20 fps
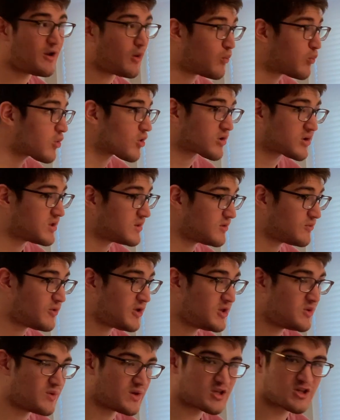of work in the way
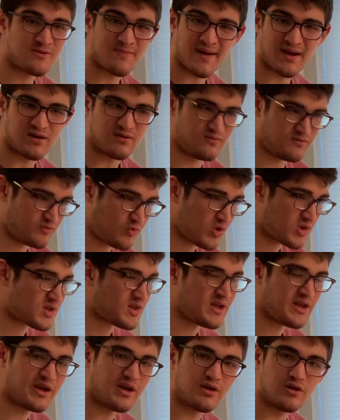you would expect voice
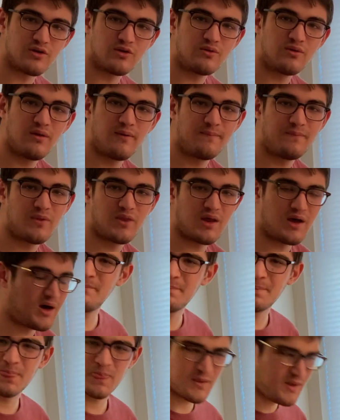leading to.
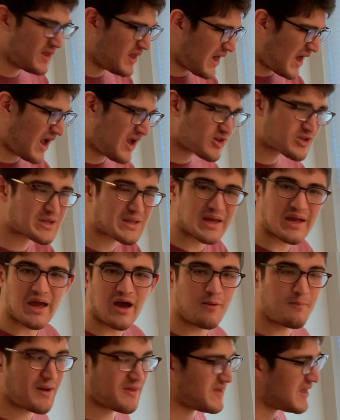I also like how
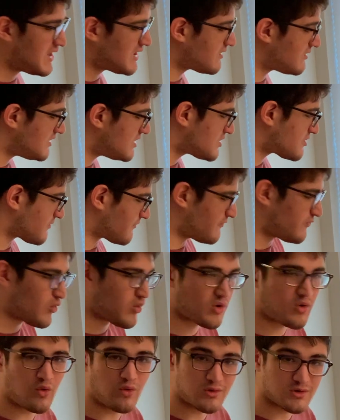by the end of these
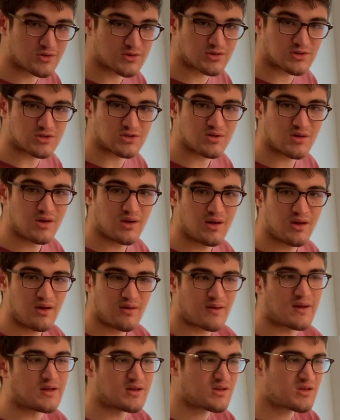4 chords,
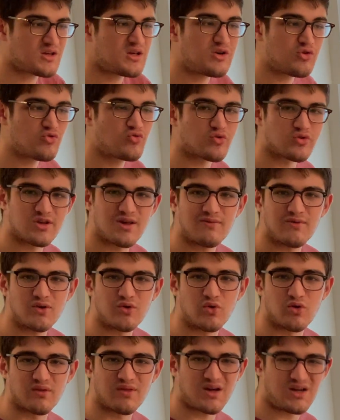that C neutral 7
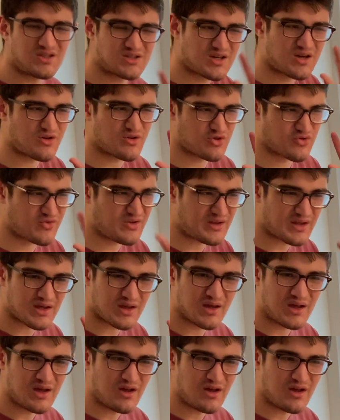chord that sounds really